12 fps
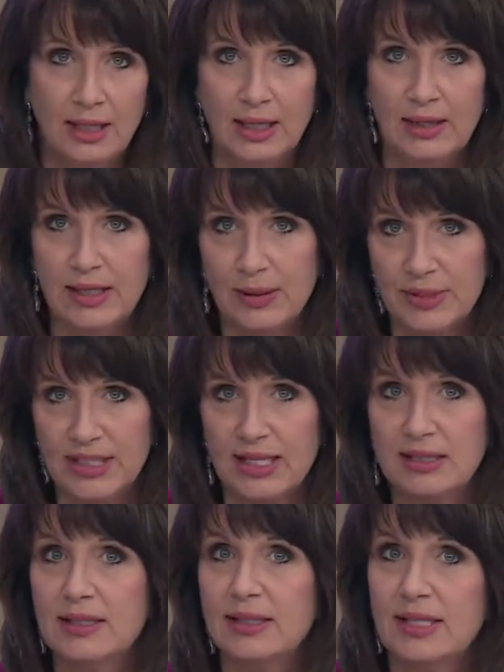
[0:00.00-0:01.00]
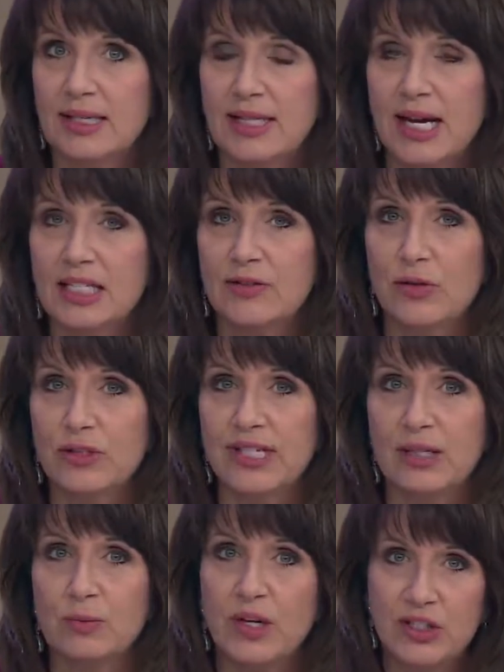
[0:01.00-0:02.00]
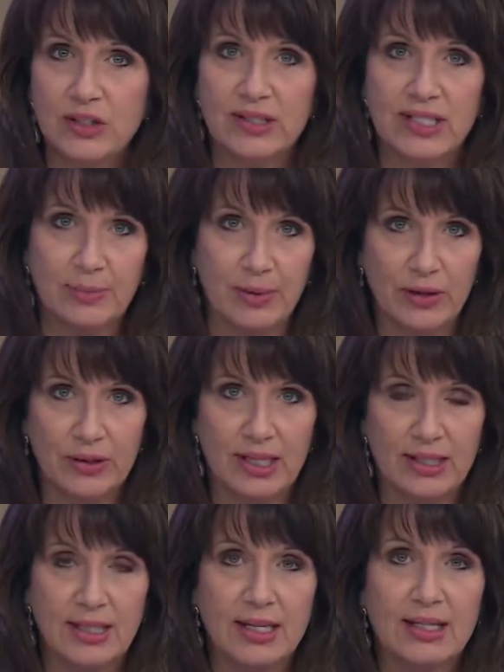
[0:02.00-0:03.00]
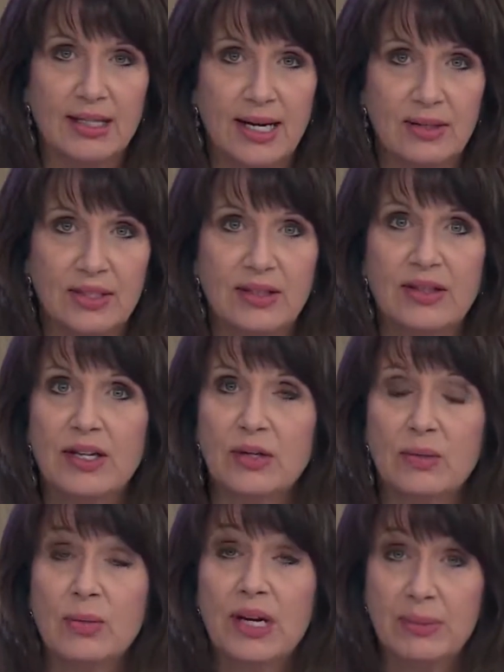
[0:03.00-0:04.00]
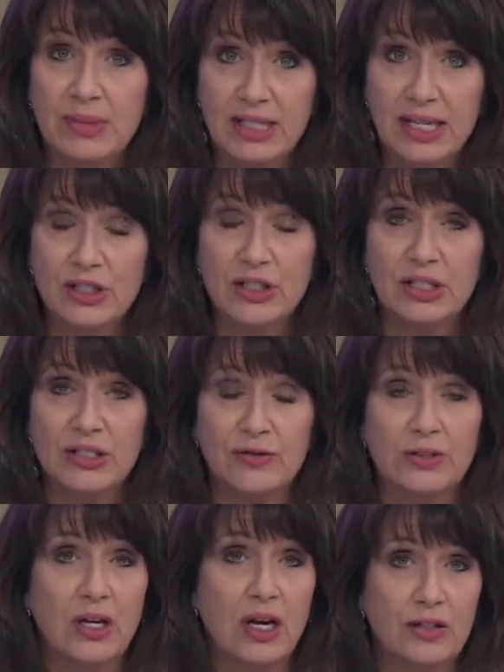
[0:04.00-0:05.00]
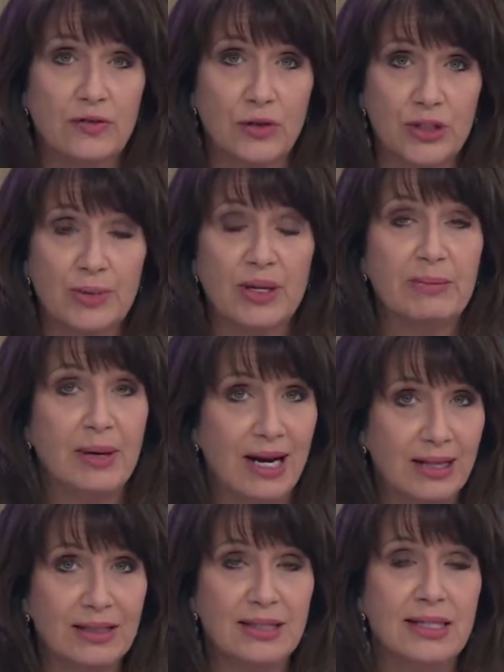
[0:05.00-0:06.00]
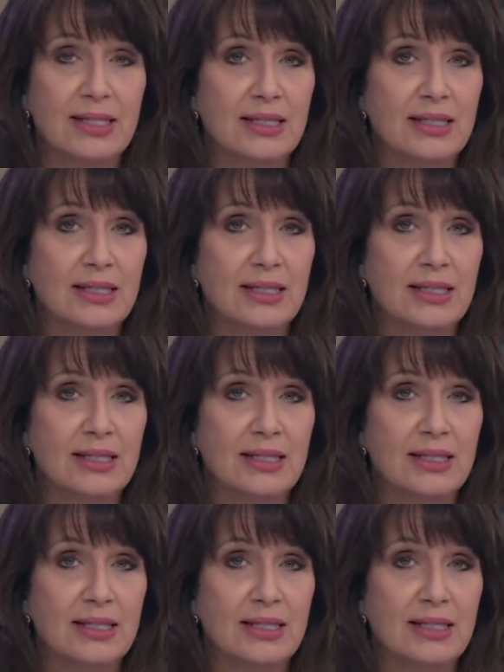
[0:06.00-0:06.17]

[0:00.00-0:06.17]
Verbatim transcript: The Wisconsin State Task Force on Racial Disparities has announced their recommendations for law enforcement policies